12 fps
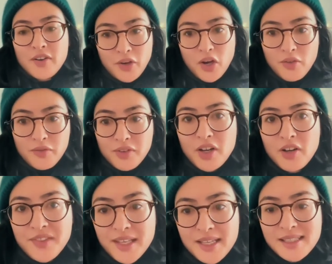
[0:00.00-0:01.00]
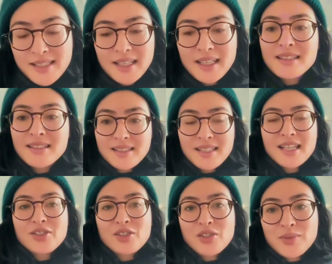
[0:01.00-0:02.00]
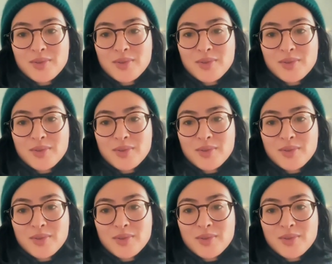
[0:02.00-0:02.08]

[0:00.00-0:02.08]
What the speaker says: of this. It's to